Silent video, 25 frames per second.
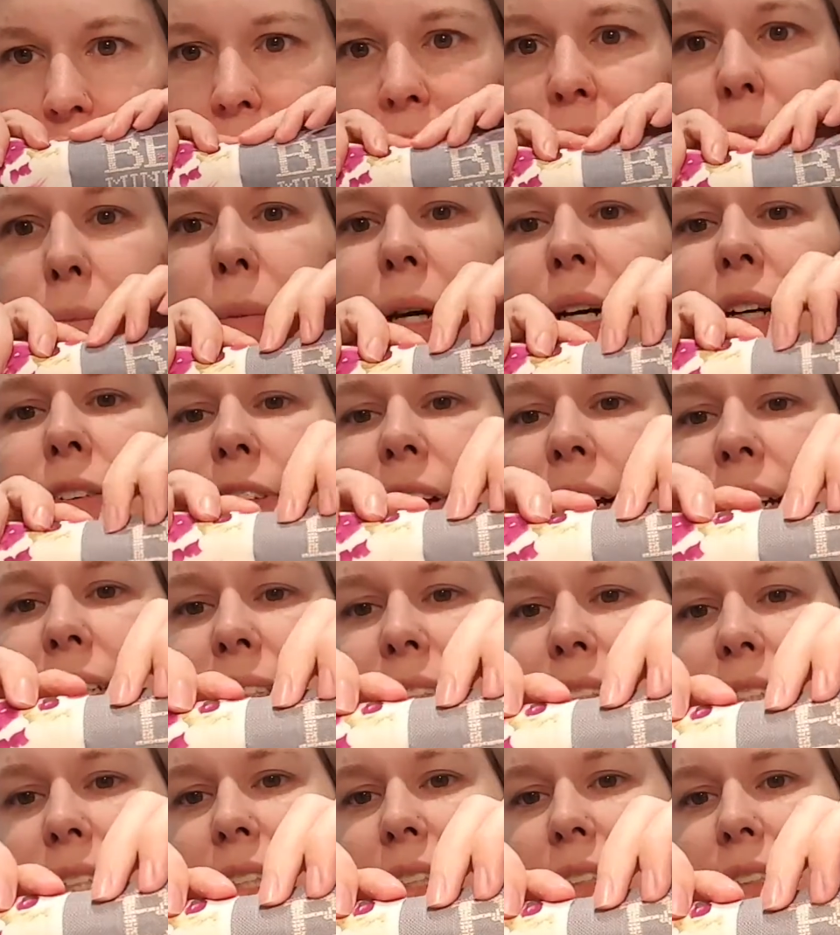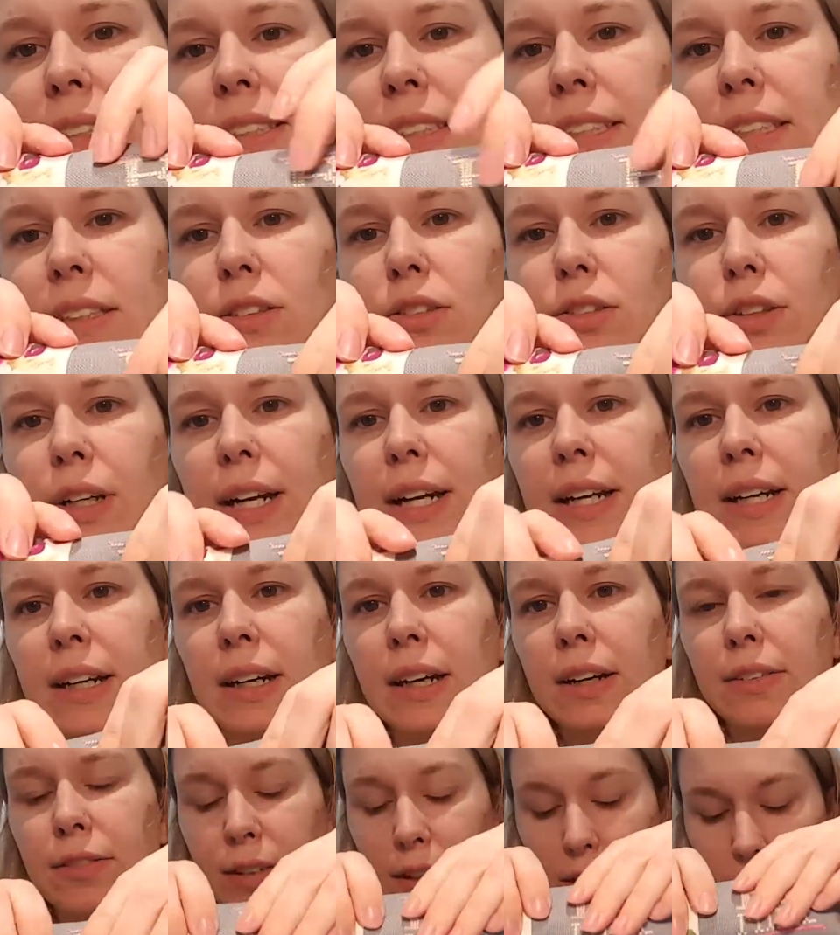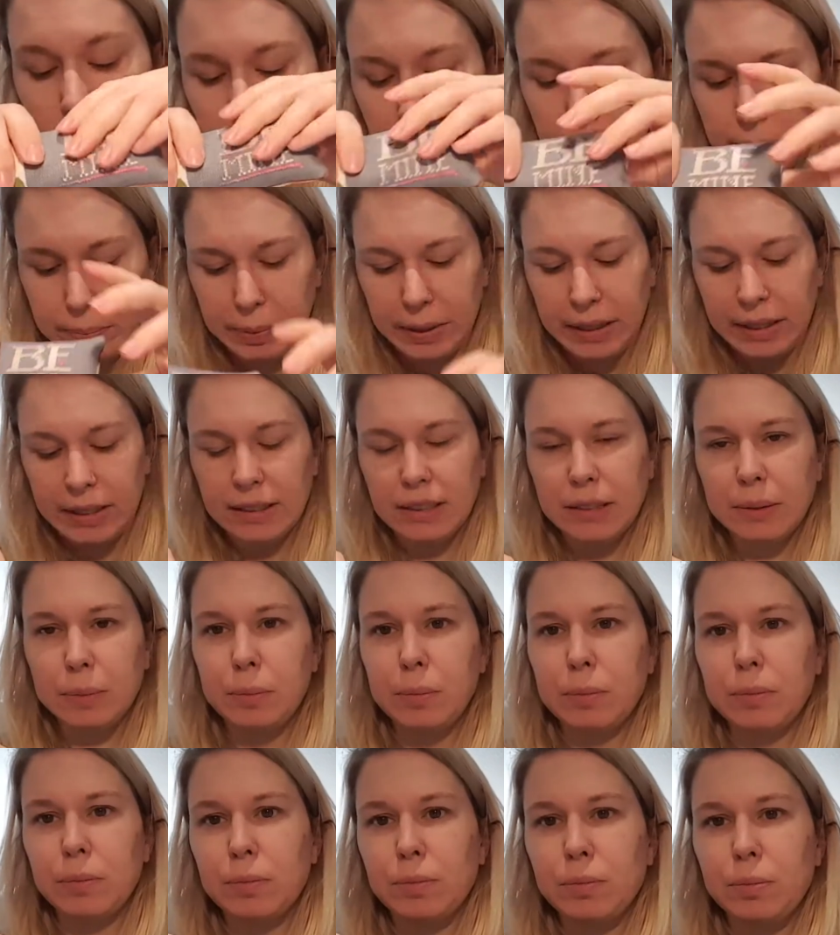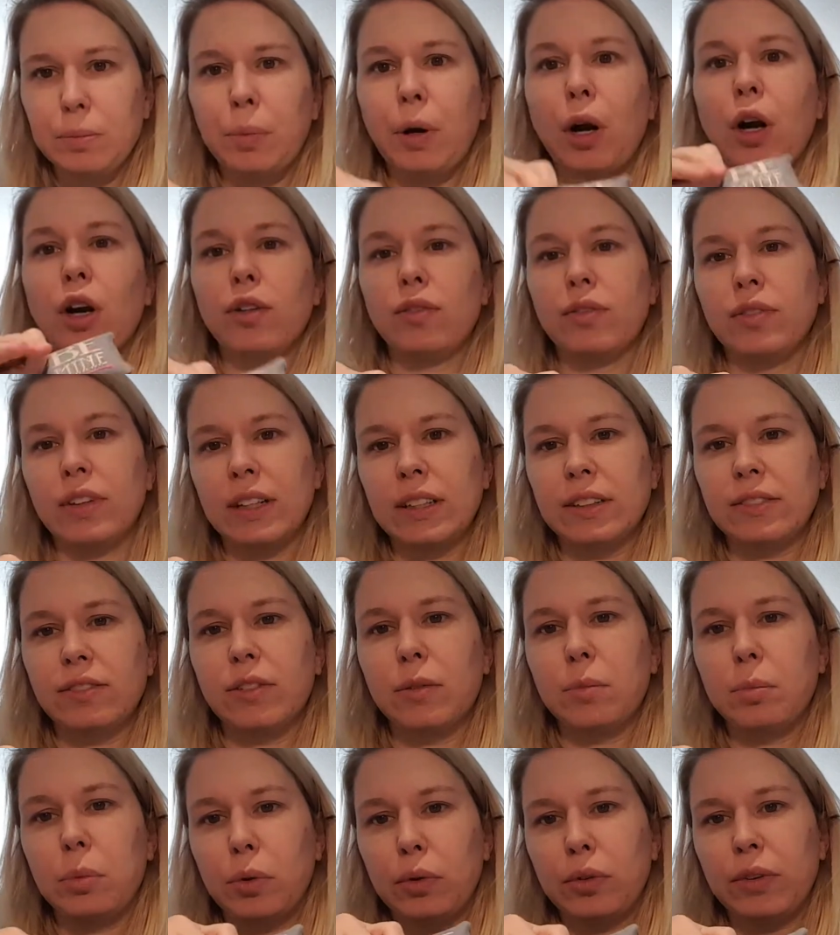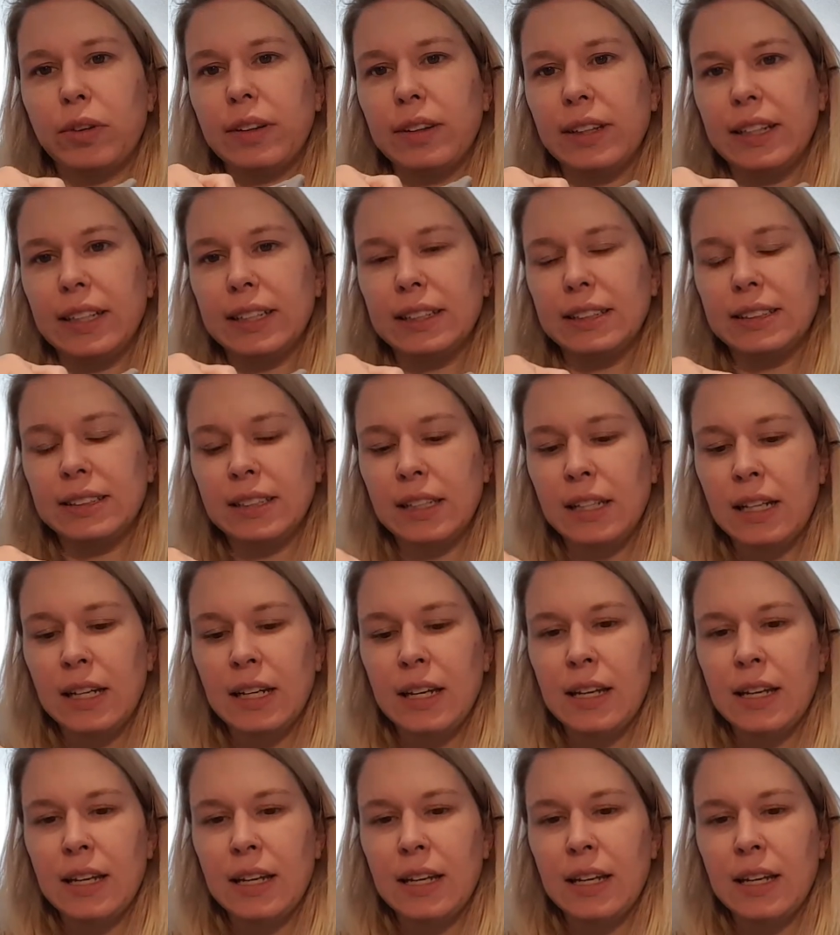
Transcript: Belfast in steel gray. I found a piece perfect for both of these.